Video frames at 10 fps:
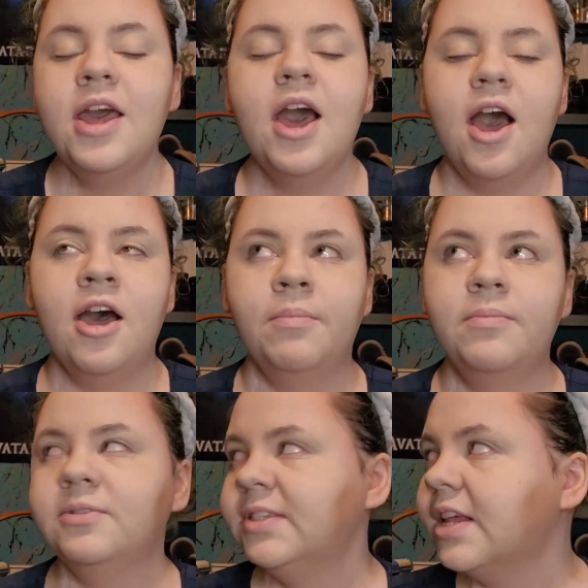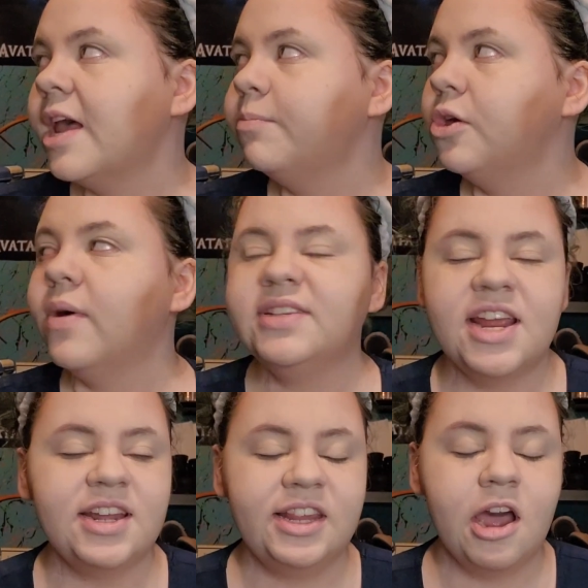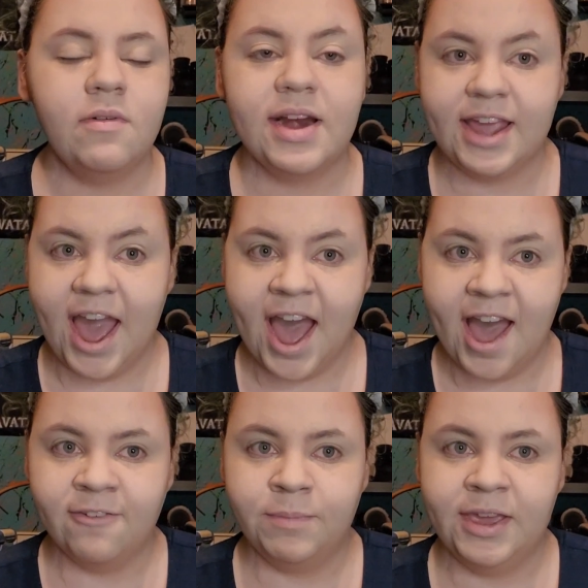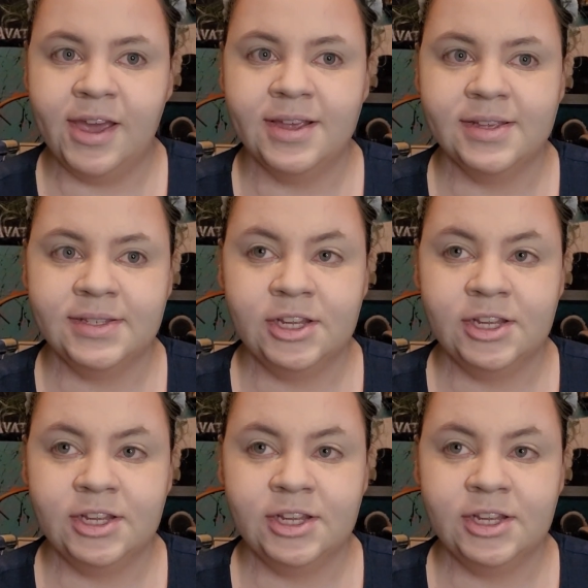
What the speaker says: Sly Blue I technically already have because,